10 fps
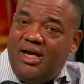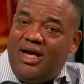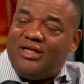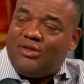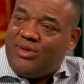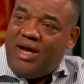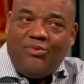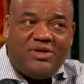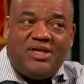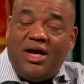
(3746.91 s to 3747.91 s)
And so now
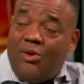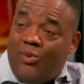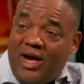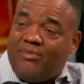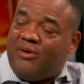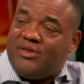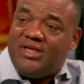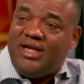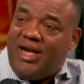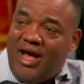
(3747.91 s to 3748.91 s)
we're saying a white
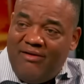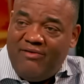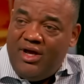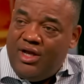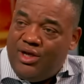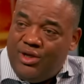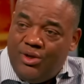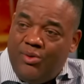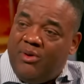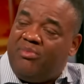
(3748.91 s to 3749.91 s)
person can have
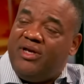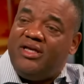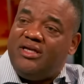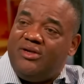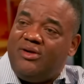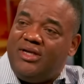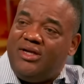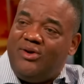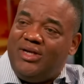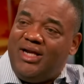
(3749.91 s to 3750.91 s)
no opinion
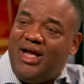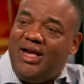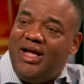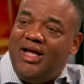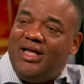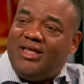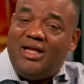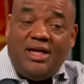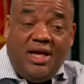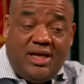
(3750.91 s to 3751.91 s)
on that?
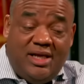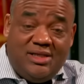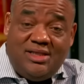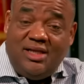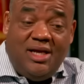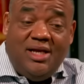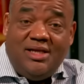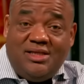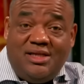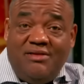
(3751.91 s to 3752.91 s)
That can
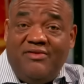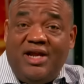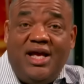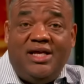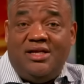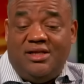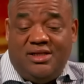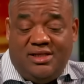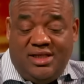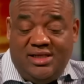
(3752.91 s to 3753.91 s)
Stephen A.
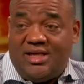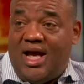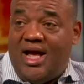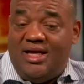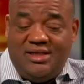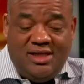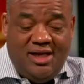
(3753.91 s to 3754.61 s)
and these guys